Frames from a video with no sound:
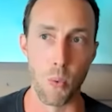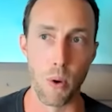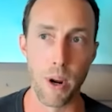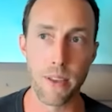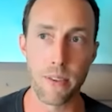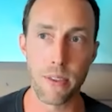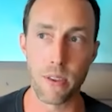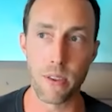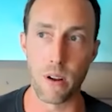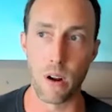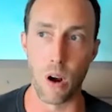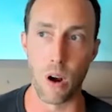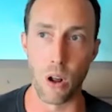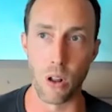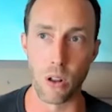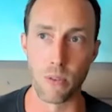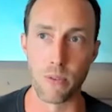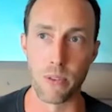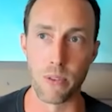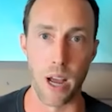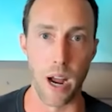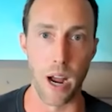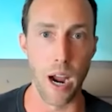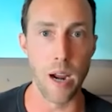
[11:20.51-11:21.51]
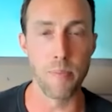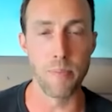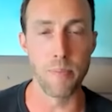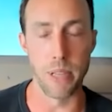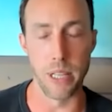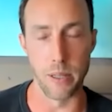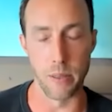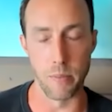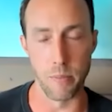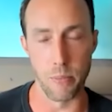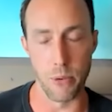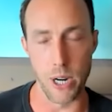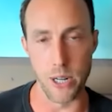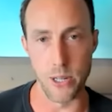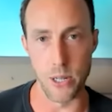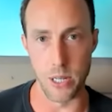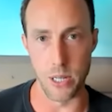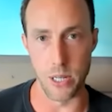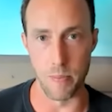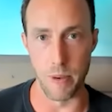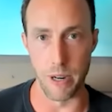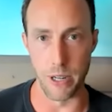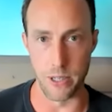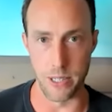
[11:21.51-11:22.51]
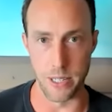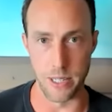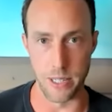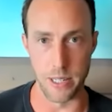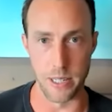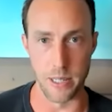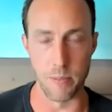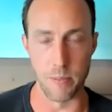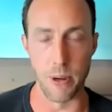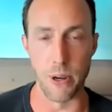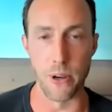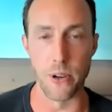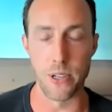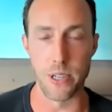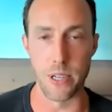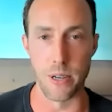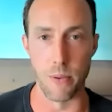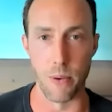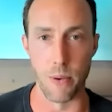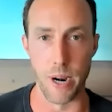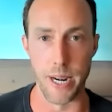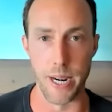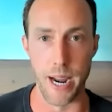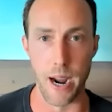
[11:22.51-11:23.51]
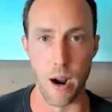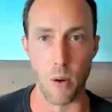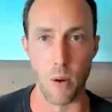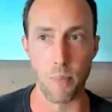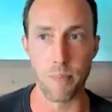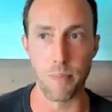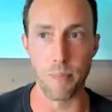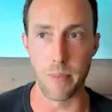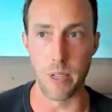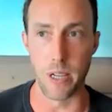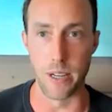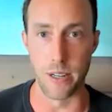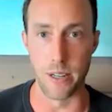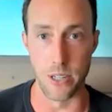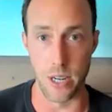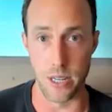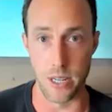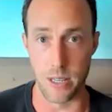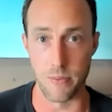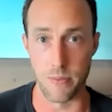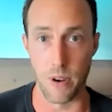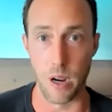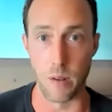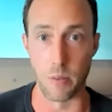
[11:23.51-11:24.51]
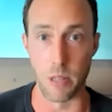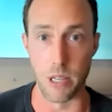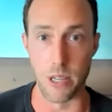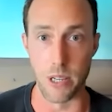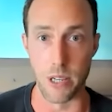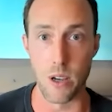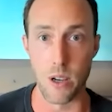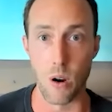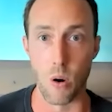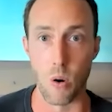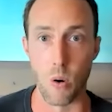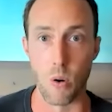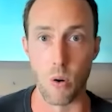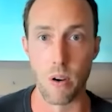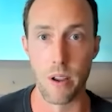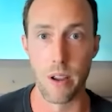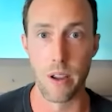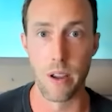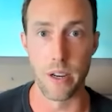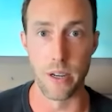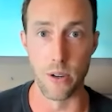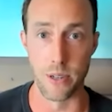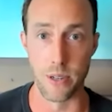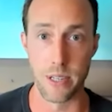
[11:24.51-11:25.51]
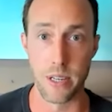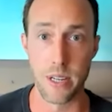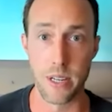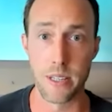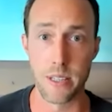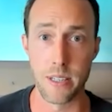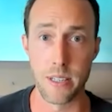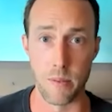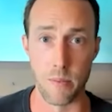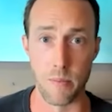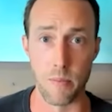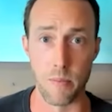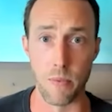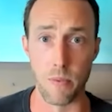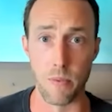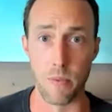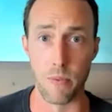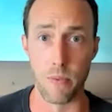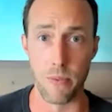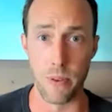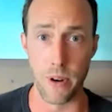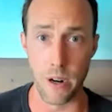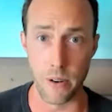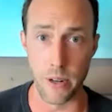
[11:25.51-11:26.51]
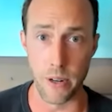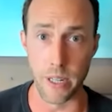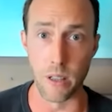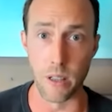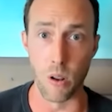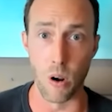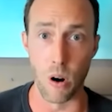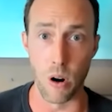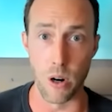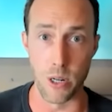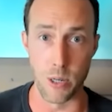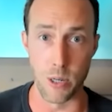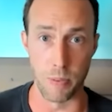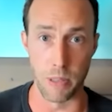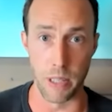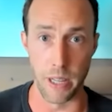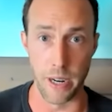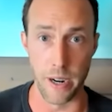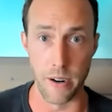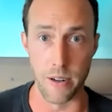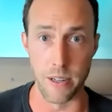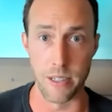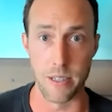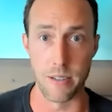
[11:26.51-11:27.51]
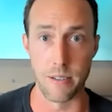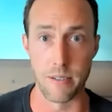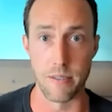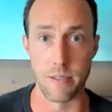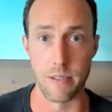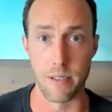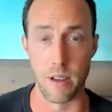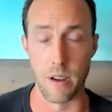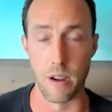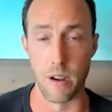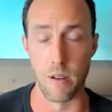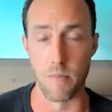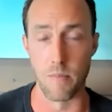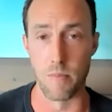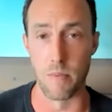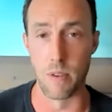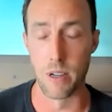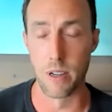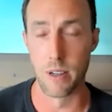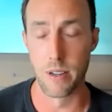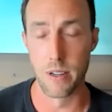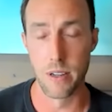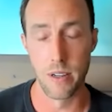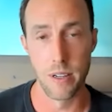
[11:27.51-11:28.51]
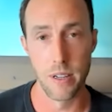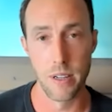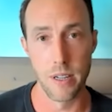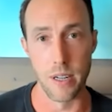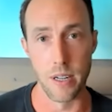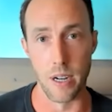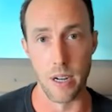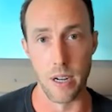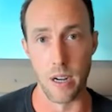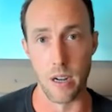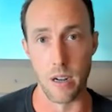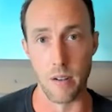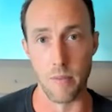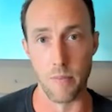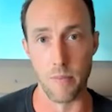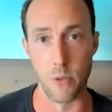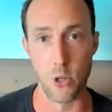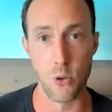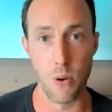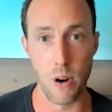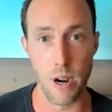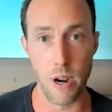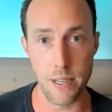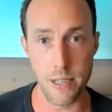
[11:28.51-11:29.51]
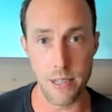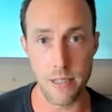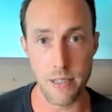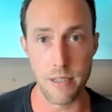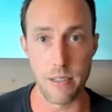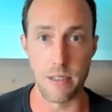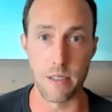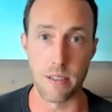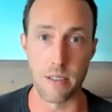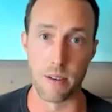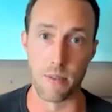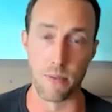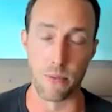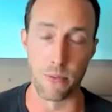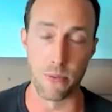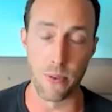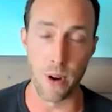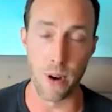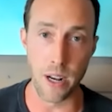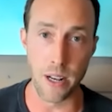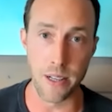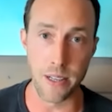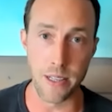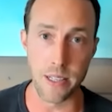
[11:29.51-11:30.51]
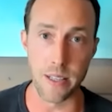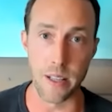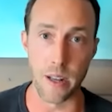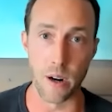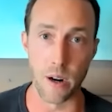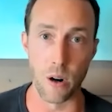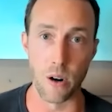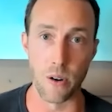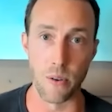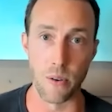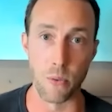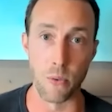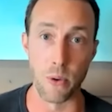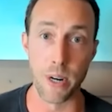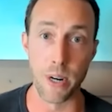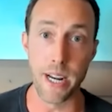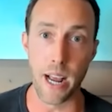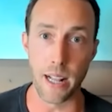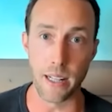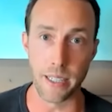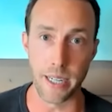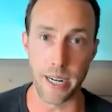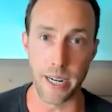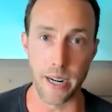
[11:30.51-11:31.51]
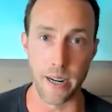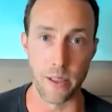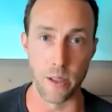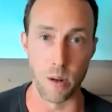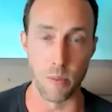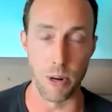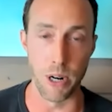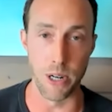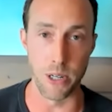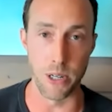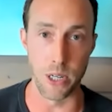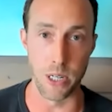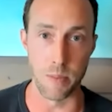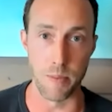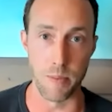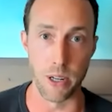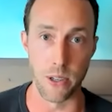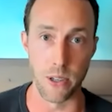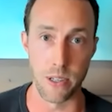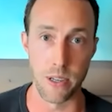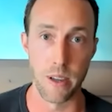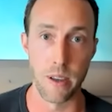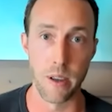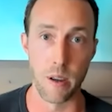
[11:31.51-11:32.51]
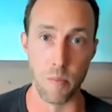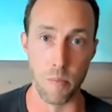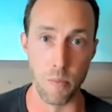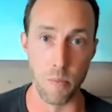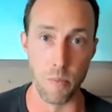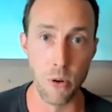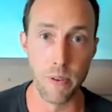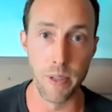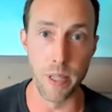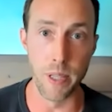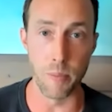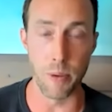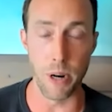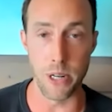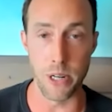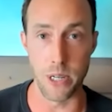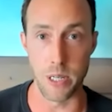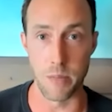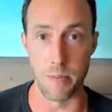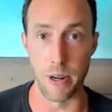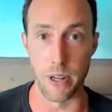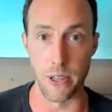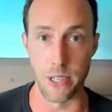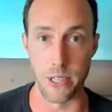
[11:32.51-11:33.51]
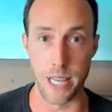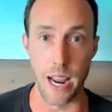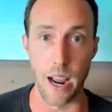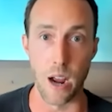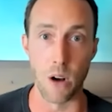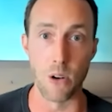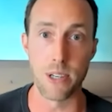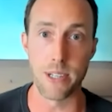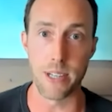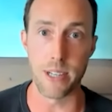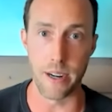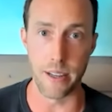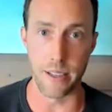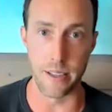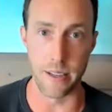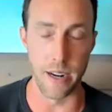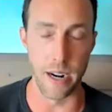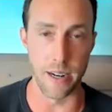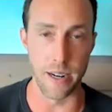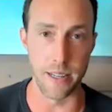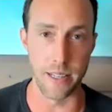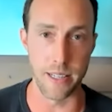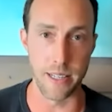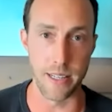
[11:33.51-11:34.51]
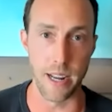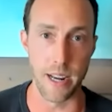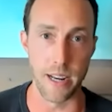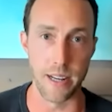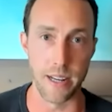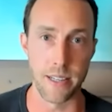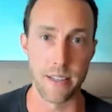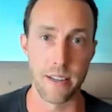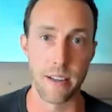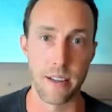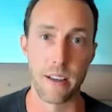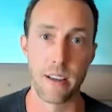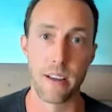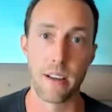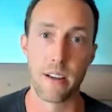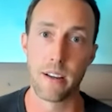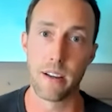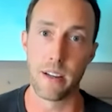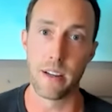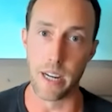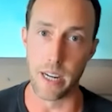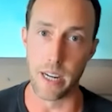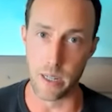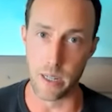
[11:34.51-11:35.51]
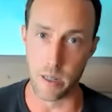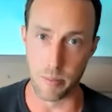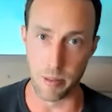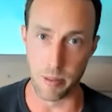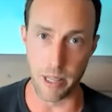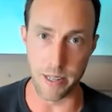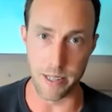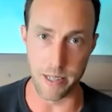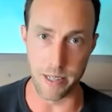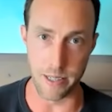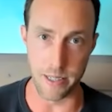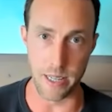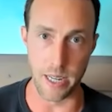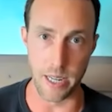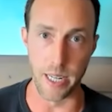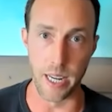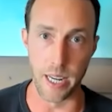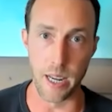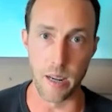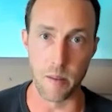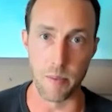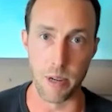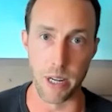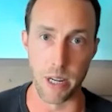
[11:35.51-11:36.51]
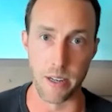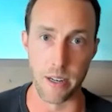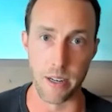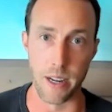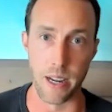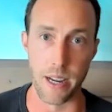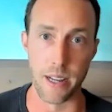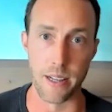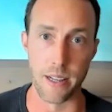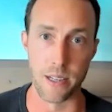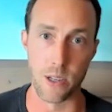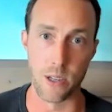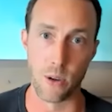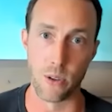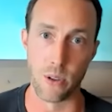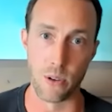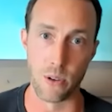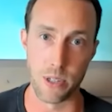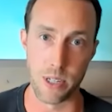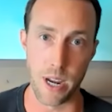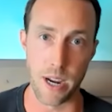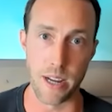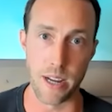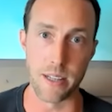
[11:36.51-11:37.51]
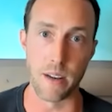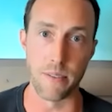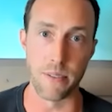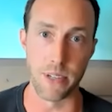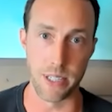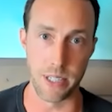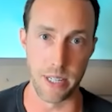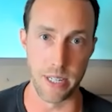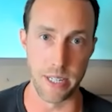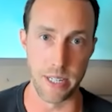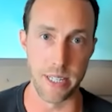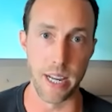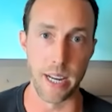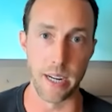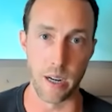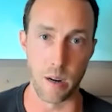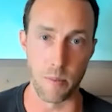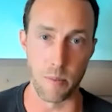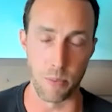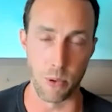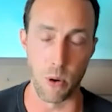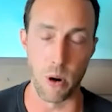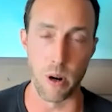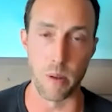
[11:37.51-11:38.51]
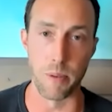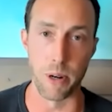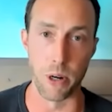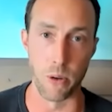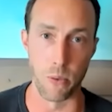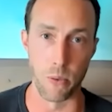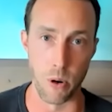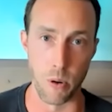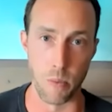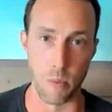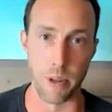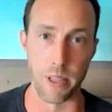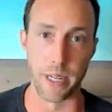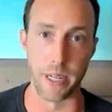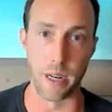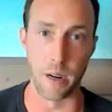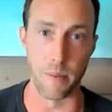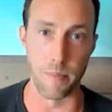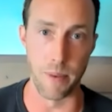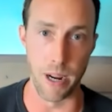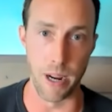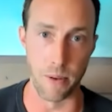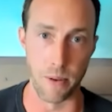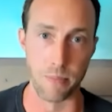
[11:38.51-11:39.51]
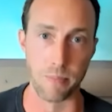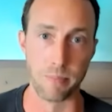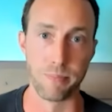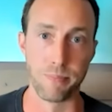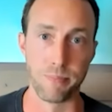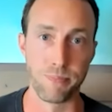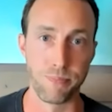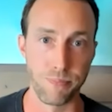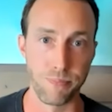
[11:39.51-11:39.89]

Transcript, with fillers: with all of the hype that precious metals is experiencing right now, and justifiably so, you're seeing some very large players, some trusts, some funds that are reallocating their precious metals, moving their precious metals outside of the United States into places like Cayman. And so those guys obviously take up quite a bit of room when they come down.